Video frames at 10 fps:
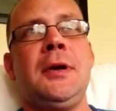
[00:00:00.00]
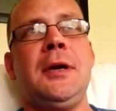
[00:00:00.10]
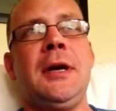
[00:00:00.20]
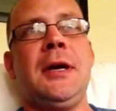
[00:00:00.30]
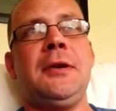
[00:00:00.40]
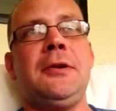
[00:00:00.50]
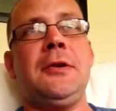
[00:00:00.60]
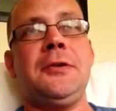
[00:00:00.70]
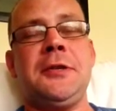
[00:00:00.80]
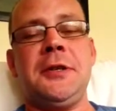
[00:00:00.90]
And a
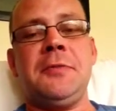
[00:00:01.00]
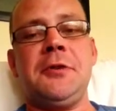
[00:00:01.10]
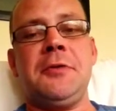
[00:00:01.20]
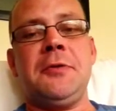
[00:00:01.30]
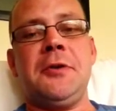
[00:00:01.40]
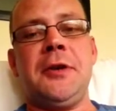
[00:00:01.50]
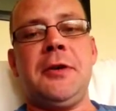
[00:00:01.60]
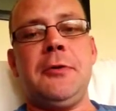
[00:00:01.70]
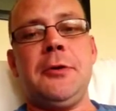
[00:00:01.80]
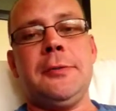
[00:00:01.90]
lot of times I've got that
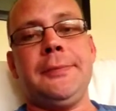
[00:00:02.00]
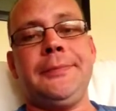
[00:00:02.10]
wrong.